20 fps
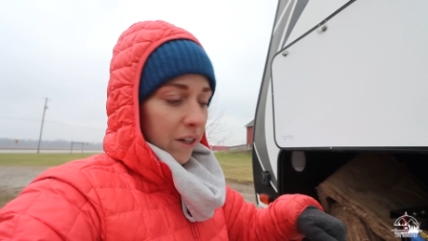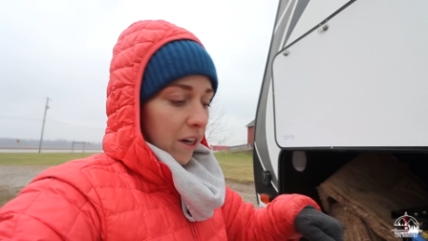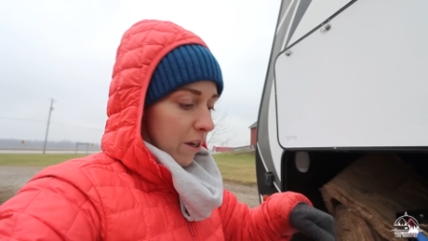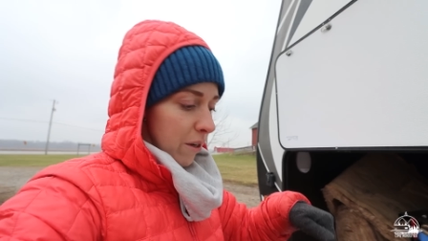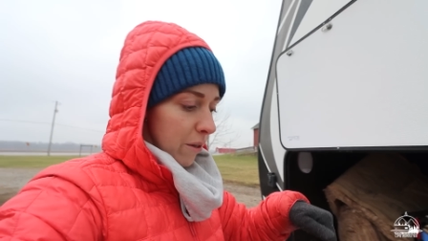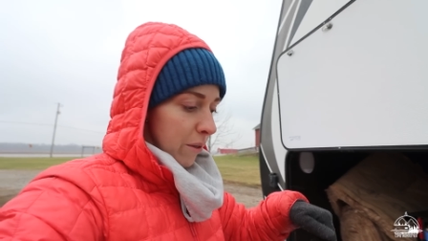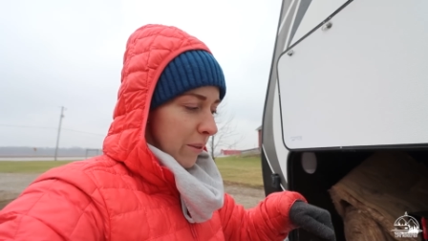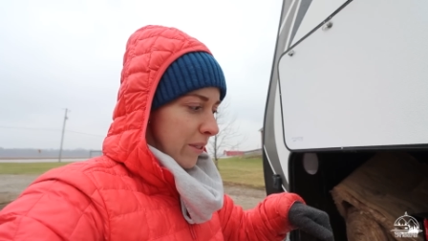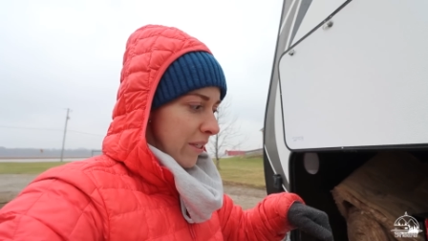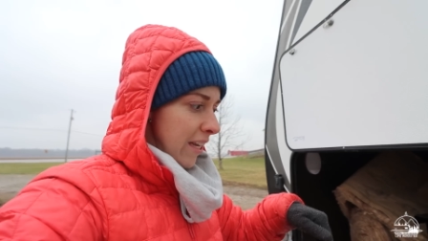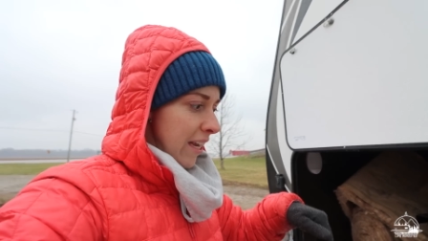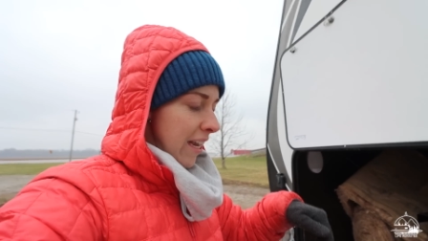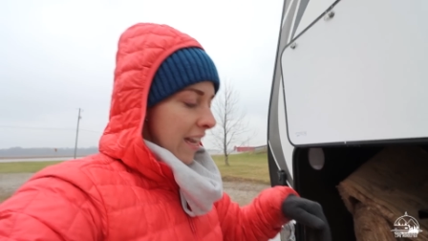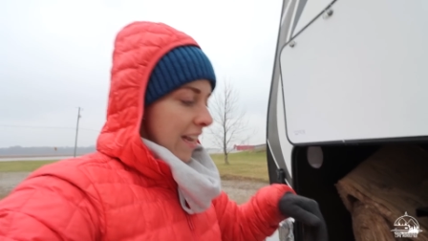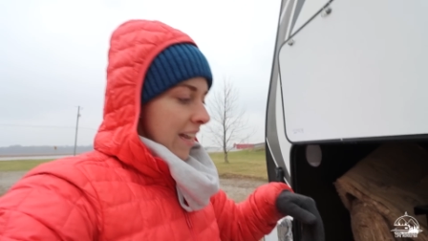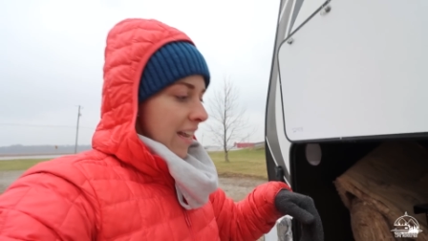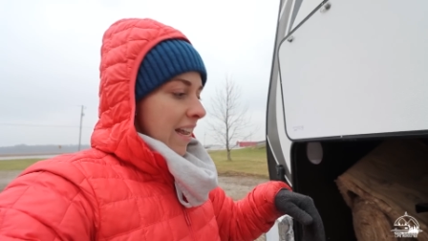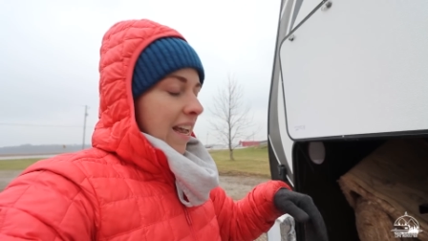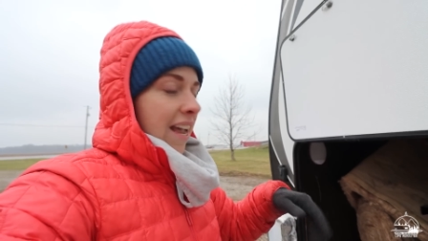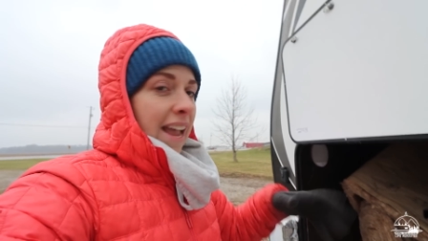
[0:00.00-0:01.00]
hose.
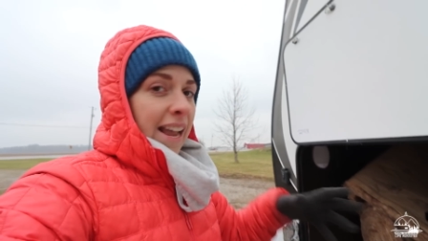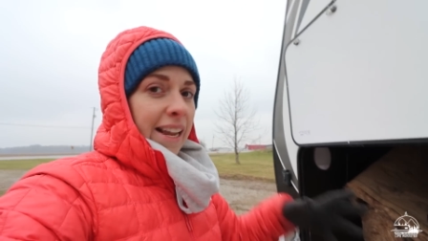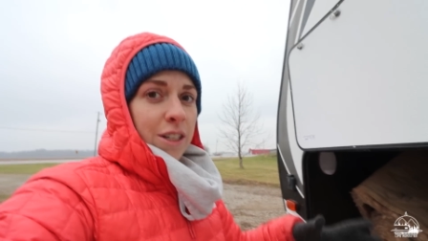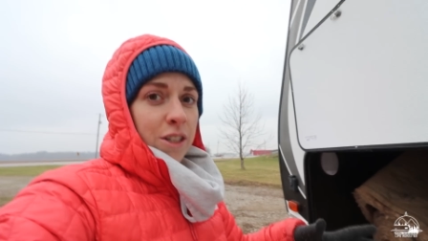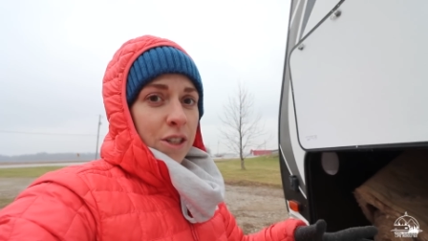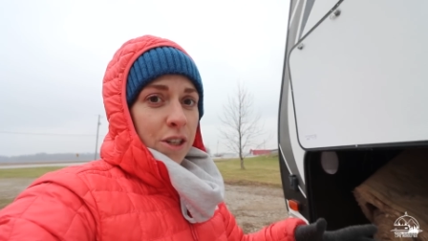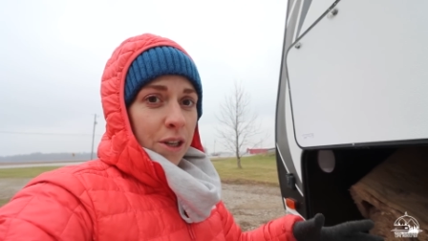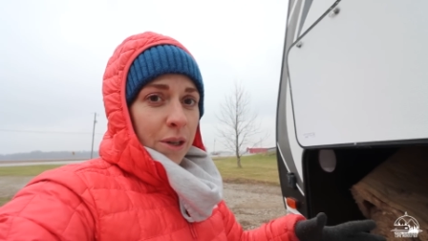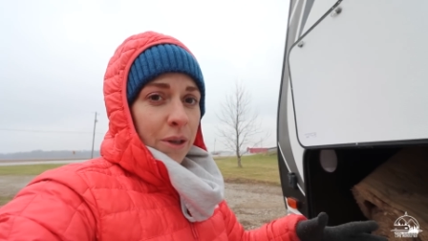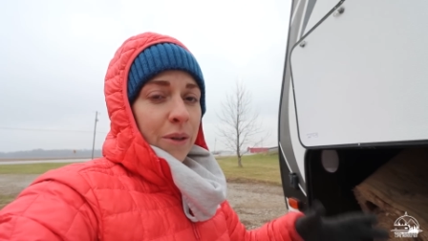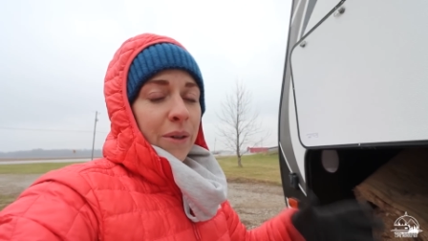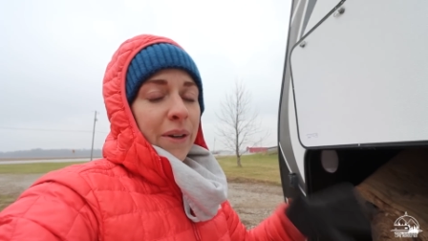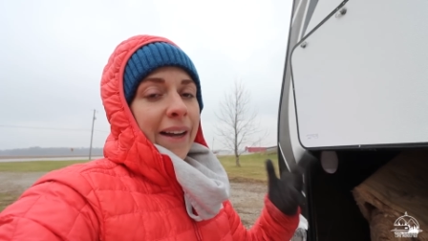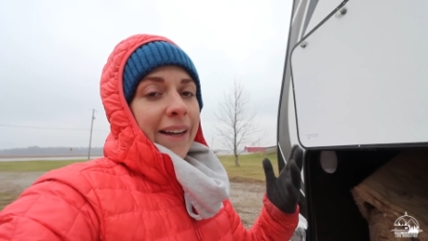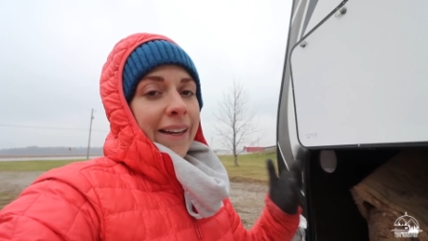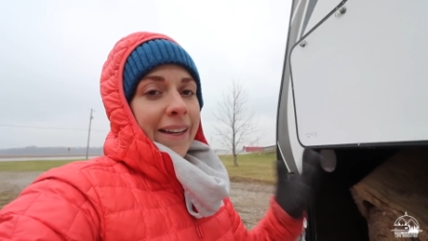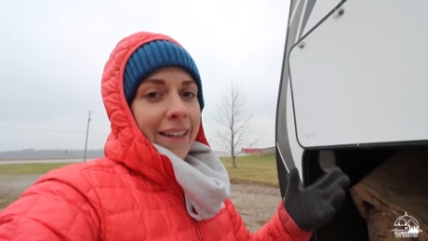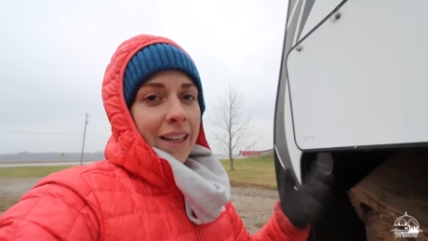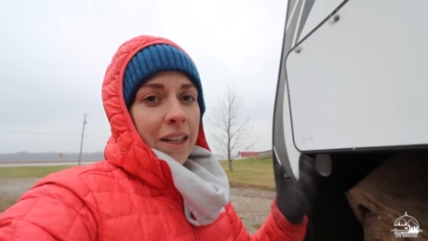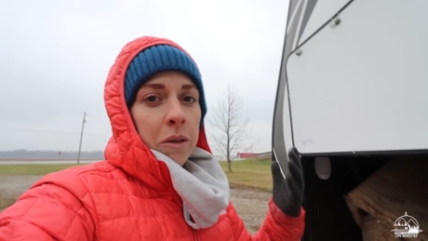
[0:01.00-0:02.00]
And two,
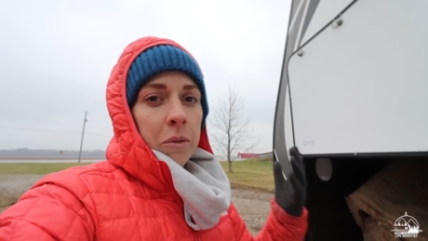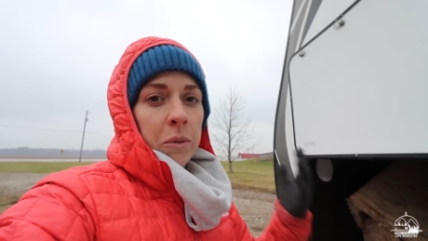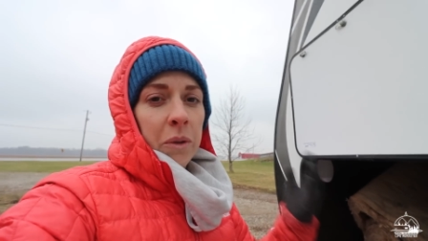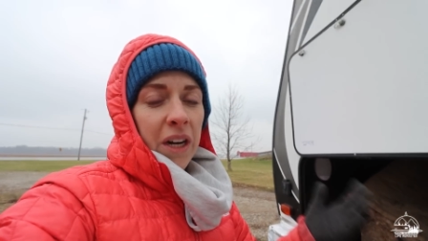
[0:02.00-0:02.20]
again,